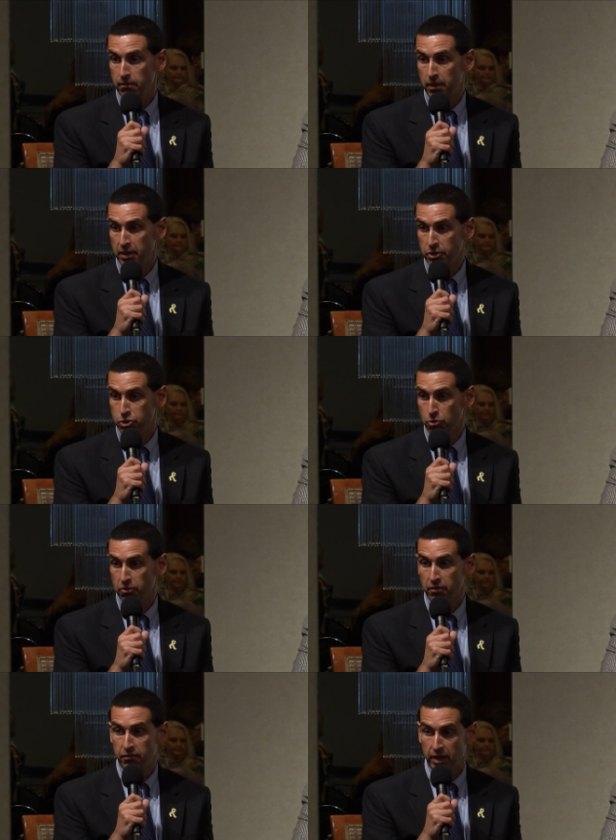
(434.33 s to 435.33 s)
Making
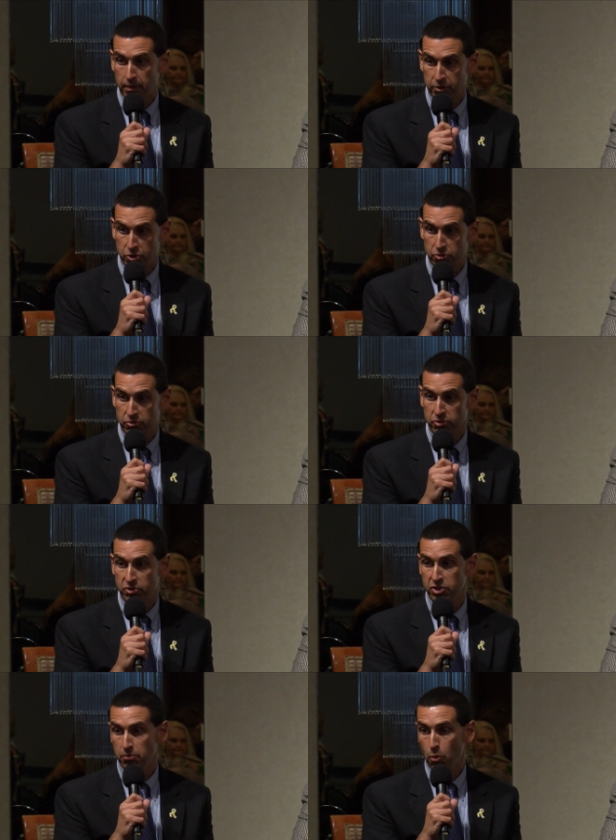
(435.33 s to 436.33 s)
sure the family is
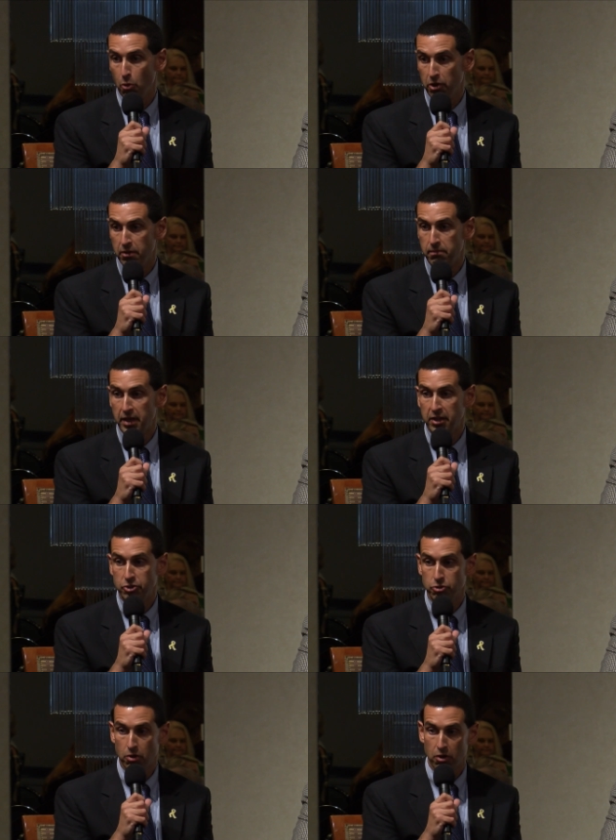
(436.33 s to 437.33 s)
supported, making
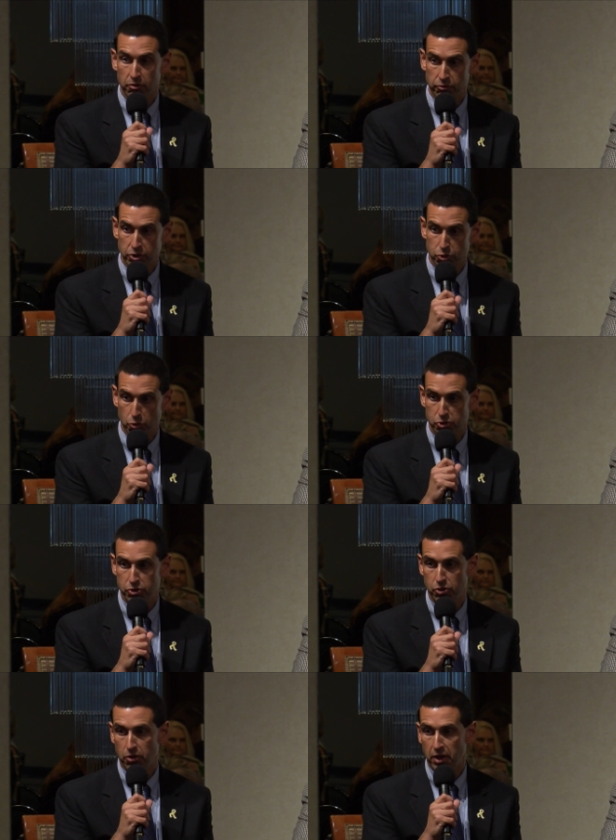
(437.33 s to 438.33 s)
sure all the
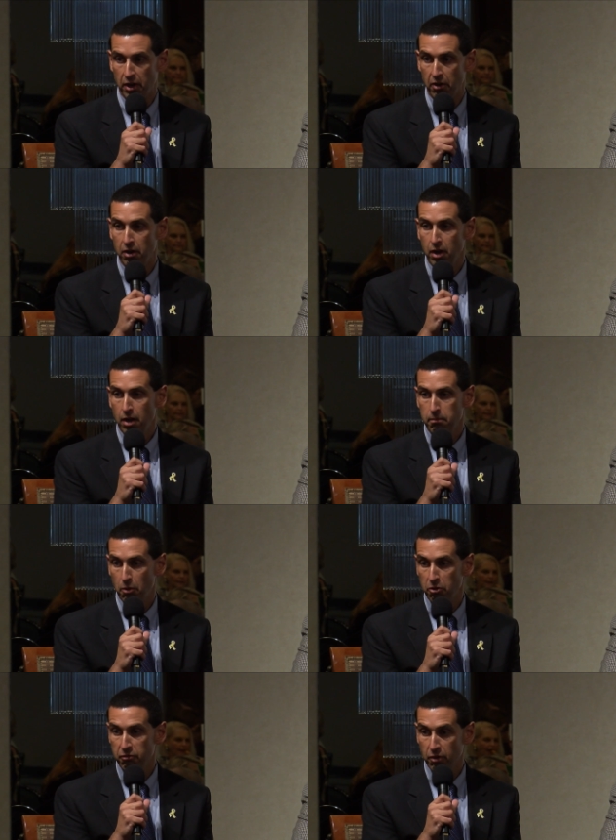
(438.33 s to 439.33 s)
resources are there,
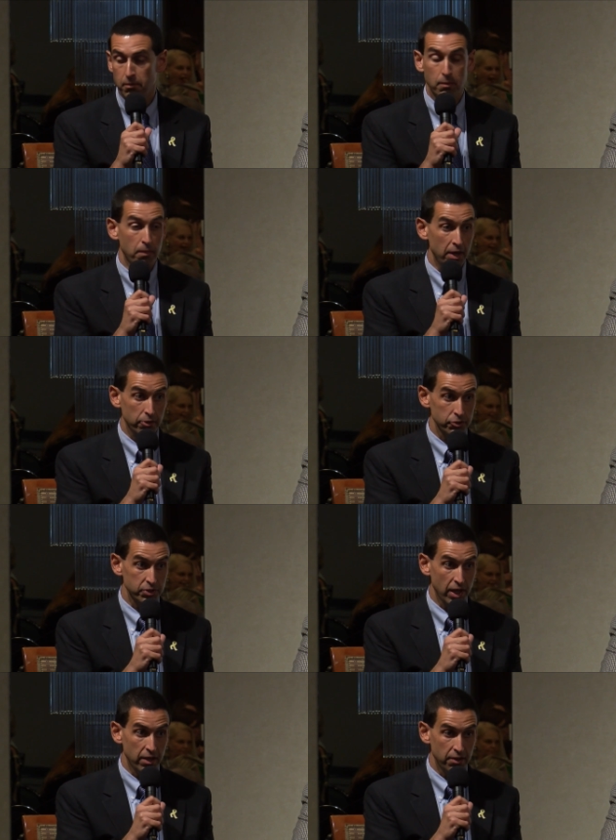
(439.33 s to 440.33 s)
both from a medical
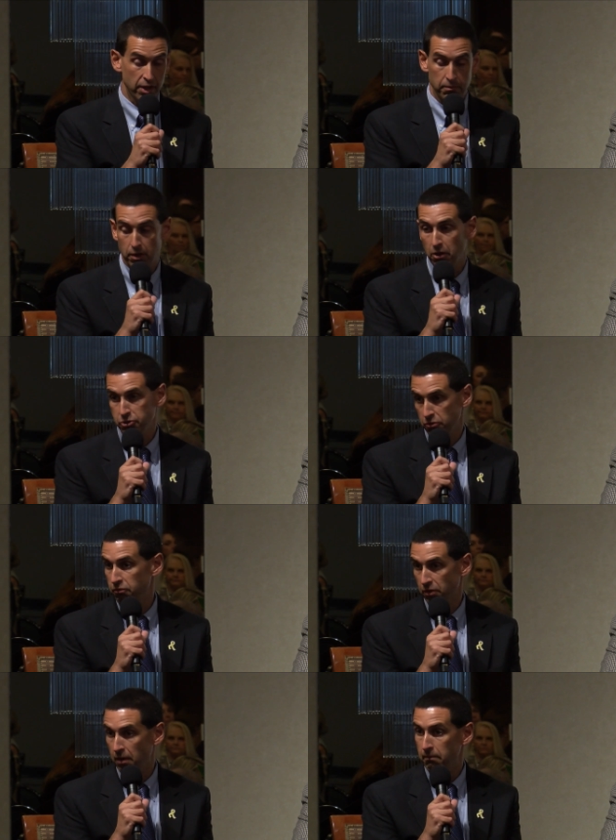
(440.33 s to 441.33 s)
side of thing, but also
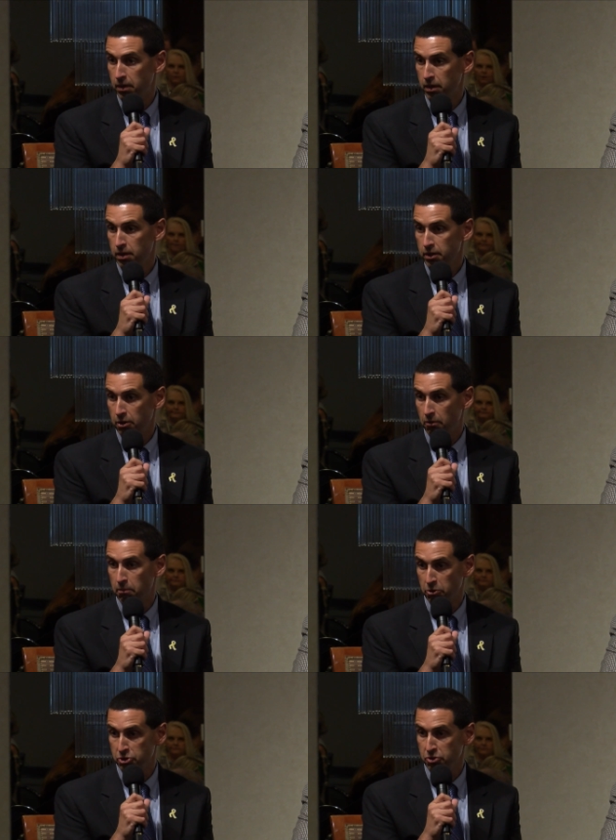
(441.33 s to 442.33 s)
from,
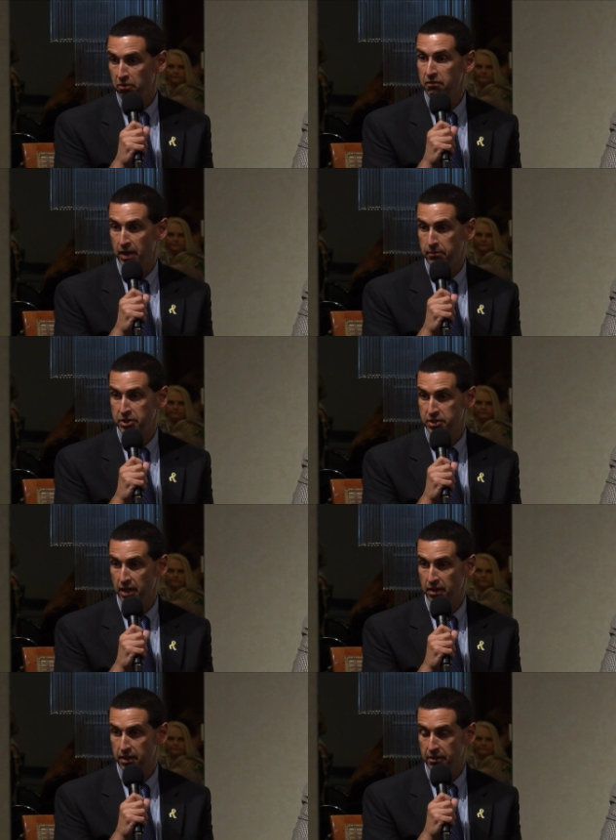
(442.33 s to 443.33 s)
personal and family
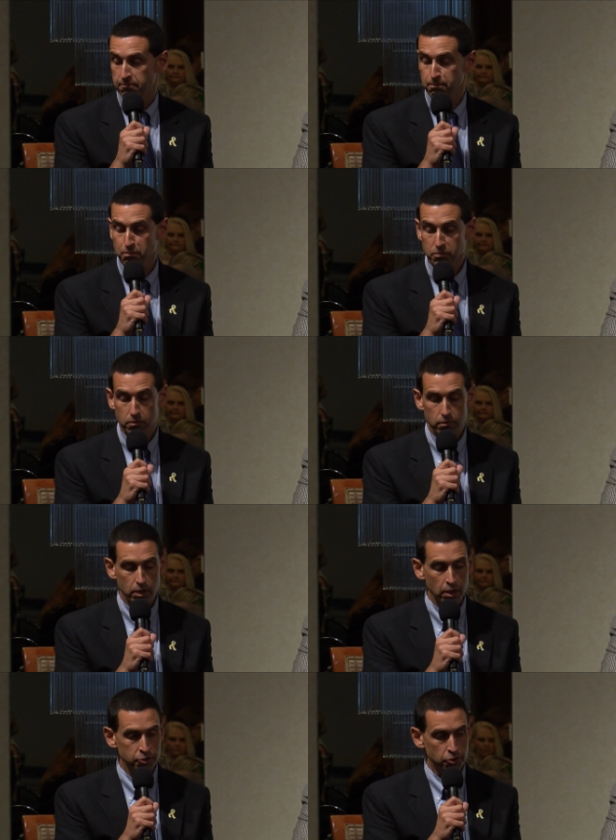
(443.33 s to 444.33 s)
side of thing.
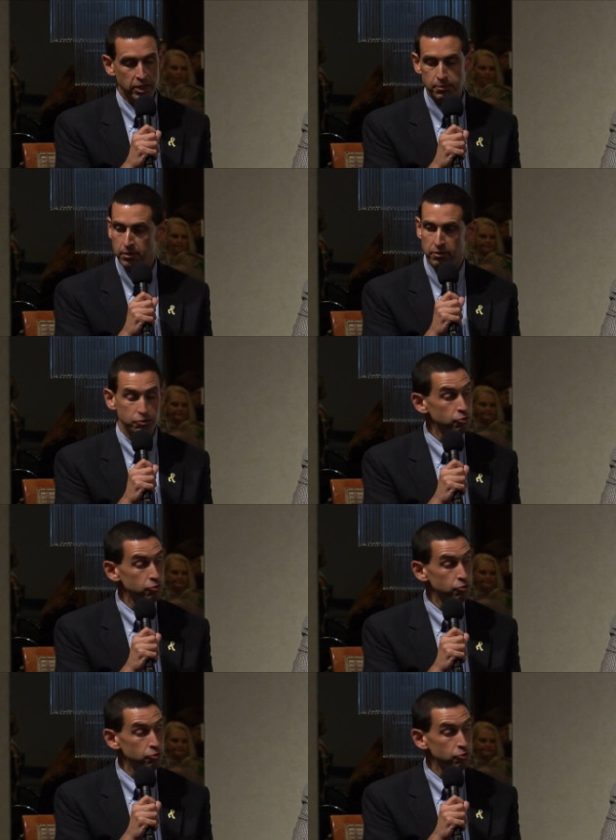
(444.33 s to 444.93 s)
And so that's been a